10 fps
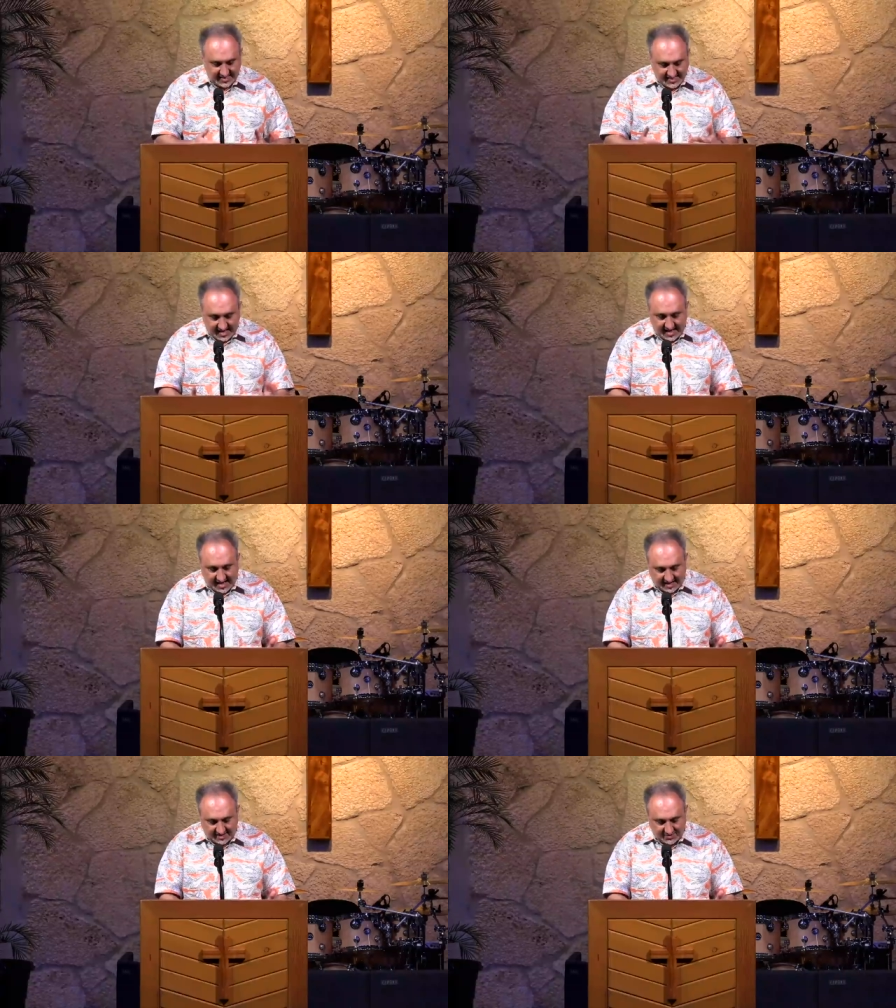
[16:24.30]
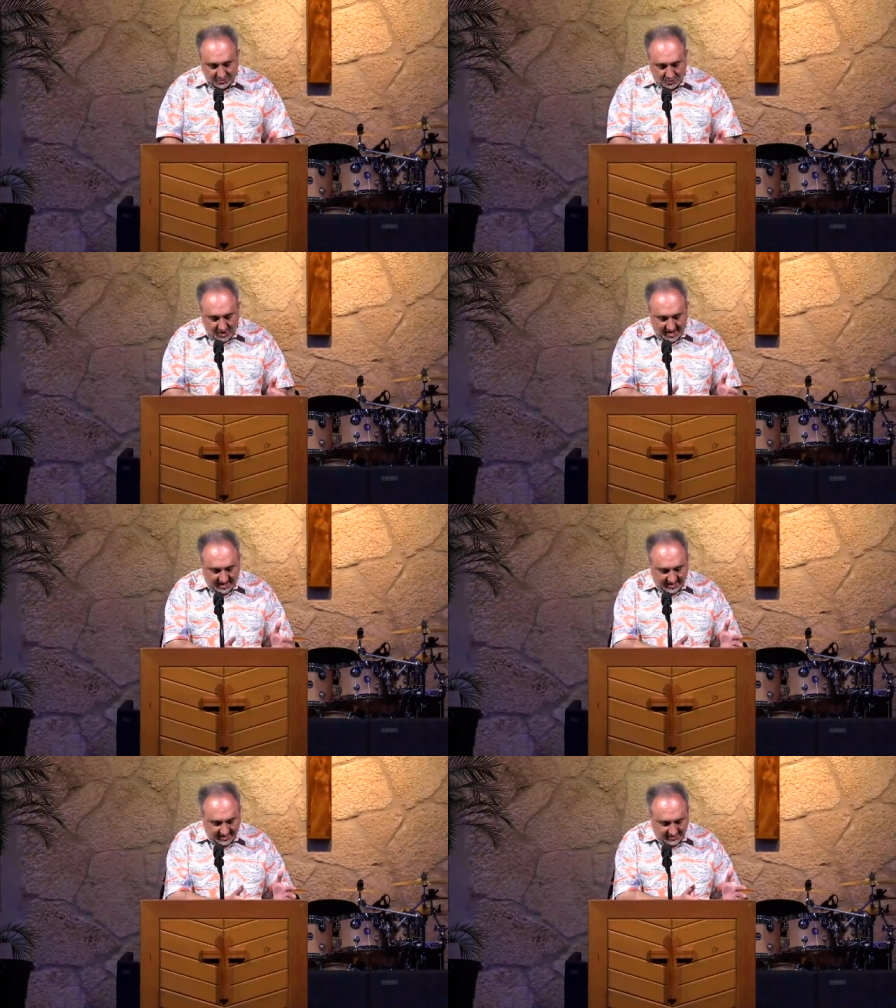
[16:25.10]
And then,
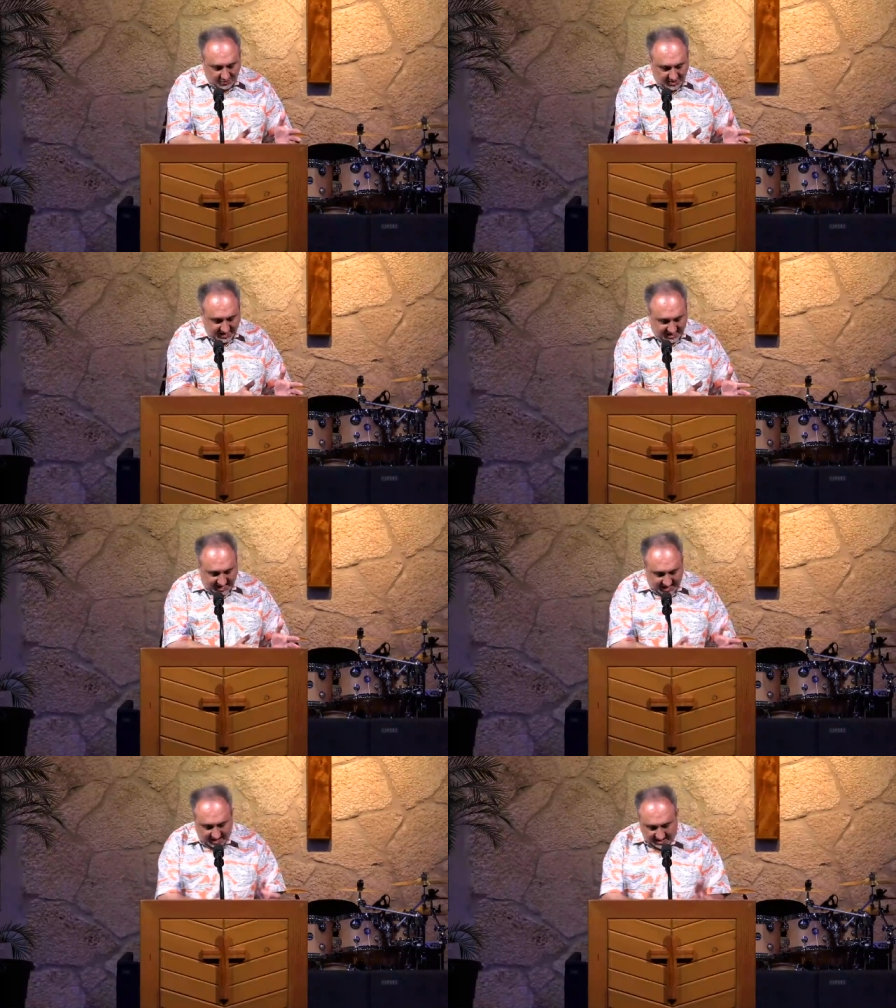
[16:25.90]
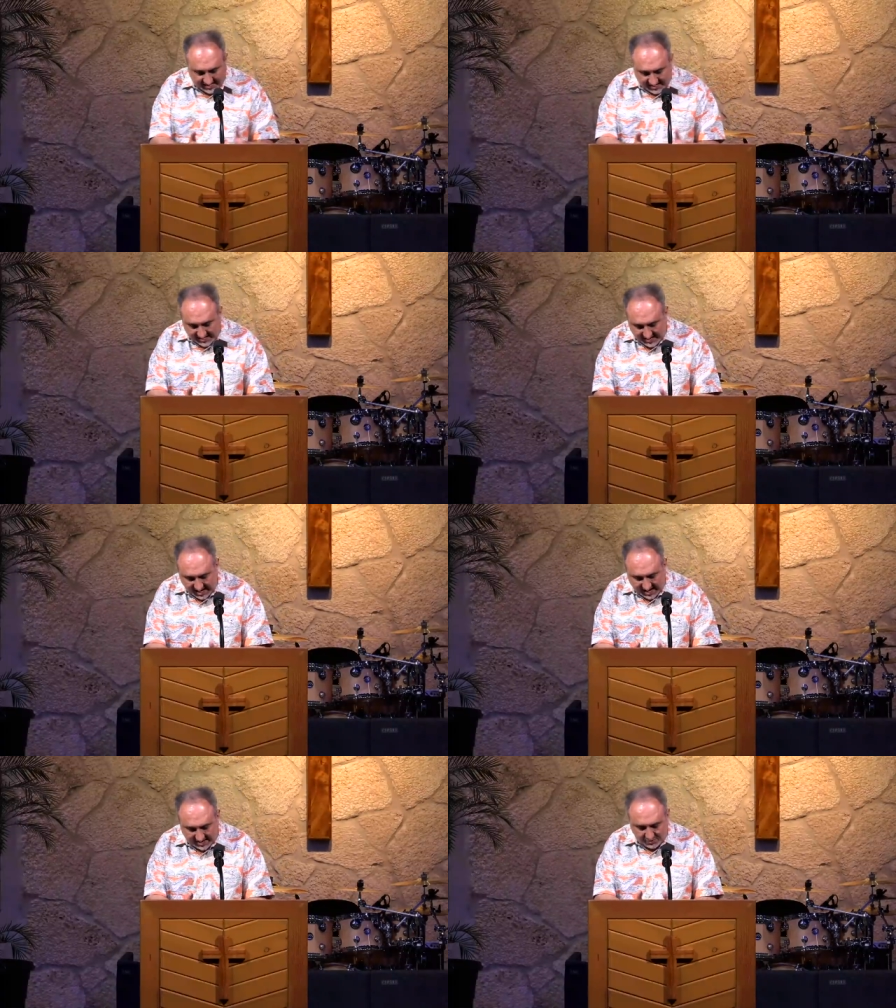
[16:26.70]
when we cannot
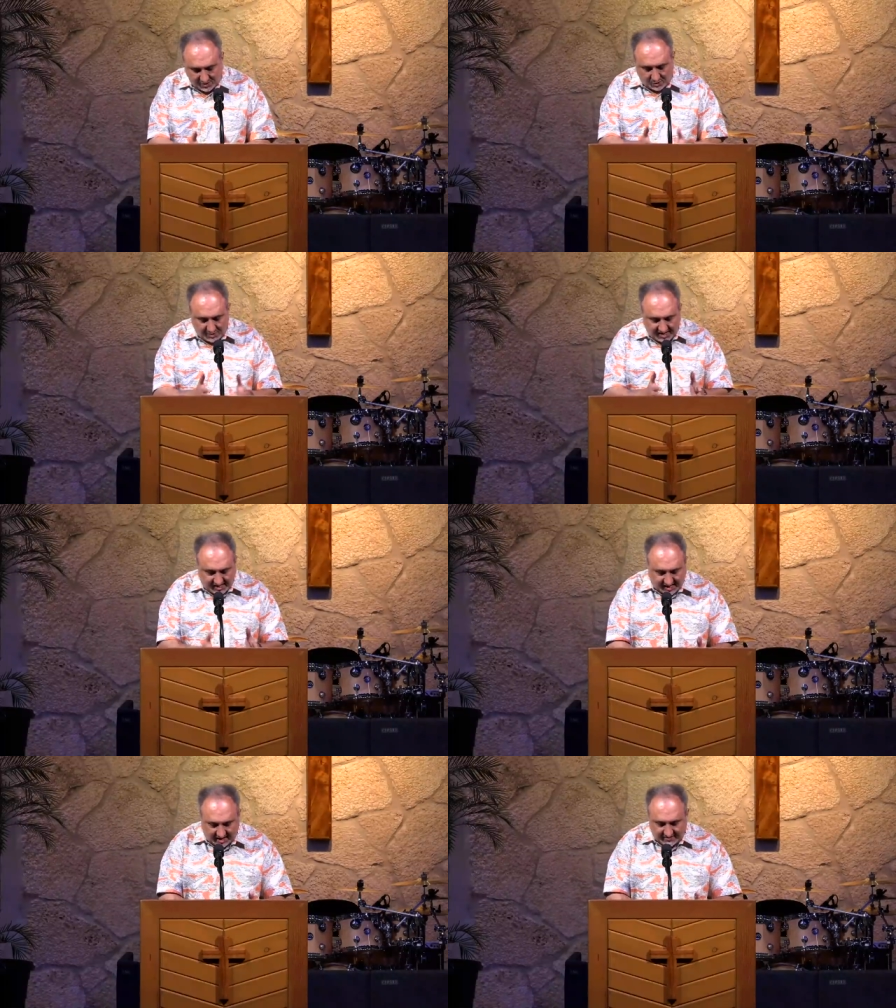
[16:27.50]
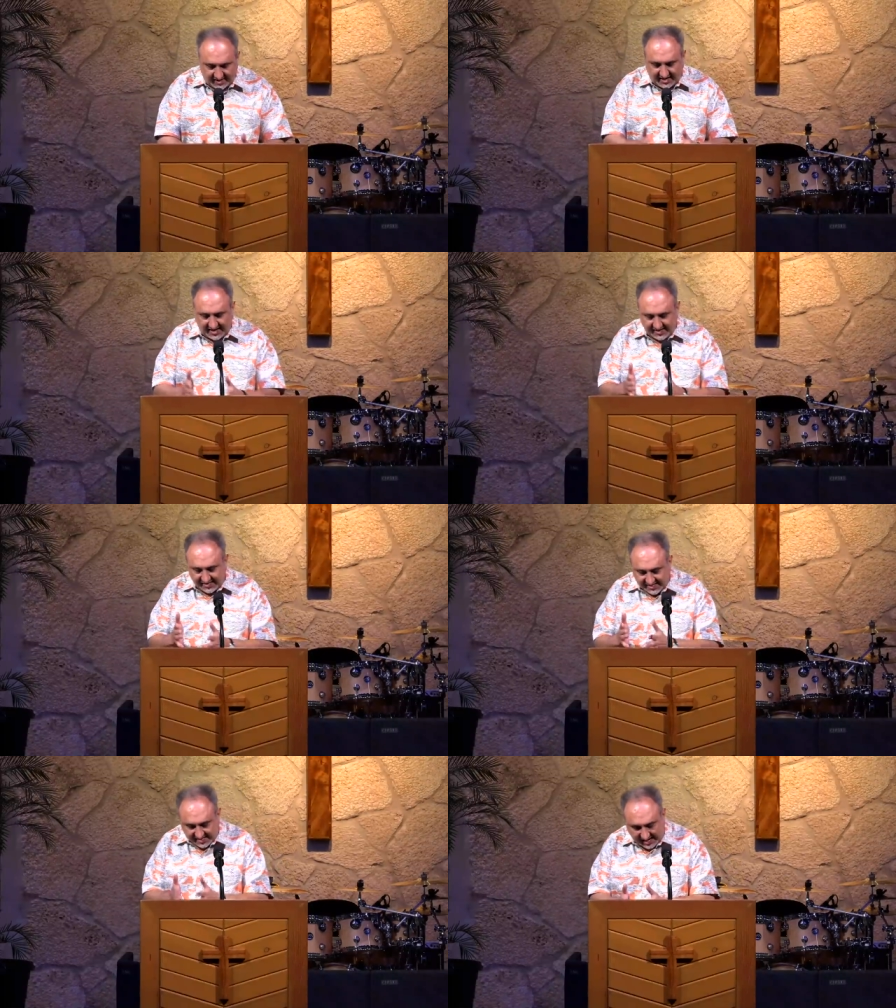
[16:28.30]
get what we covet
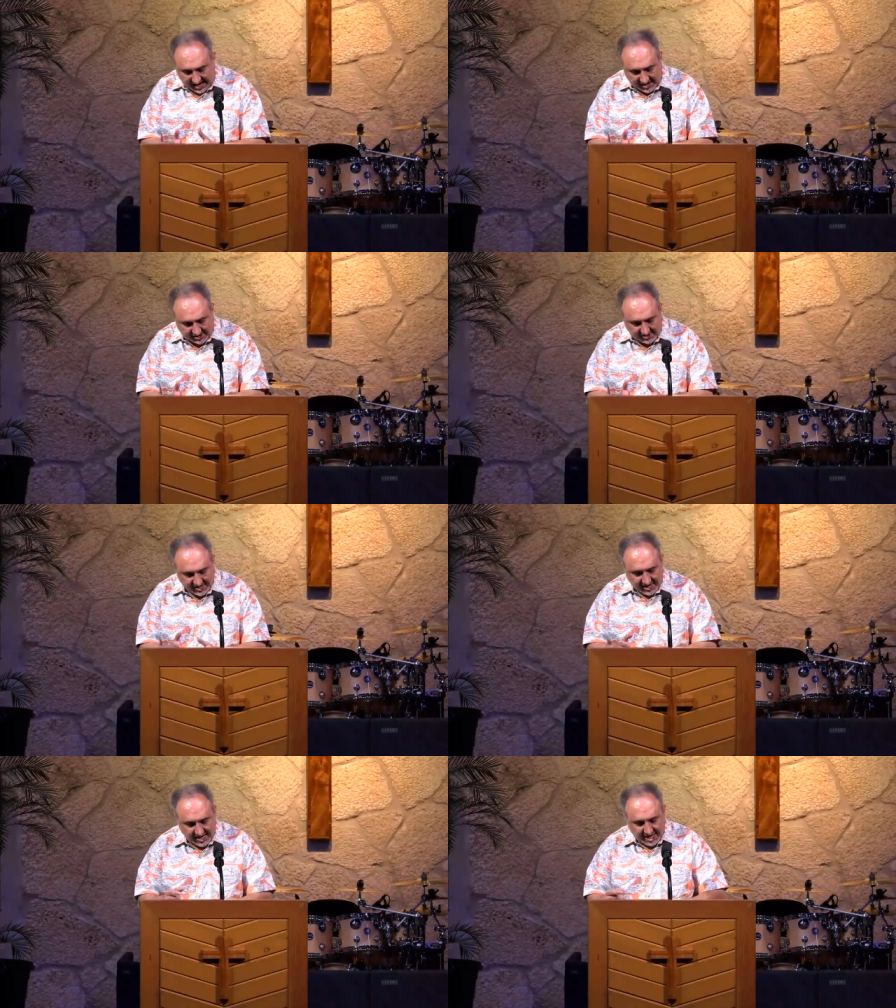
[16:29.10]
and desire,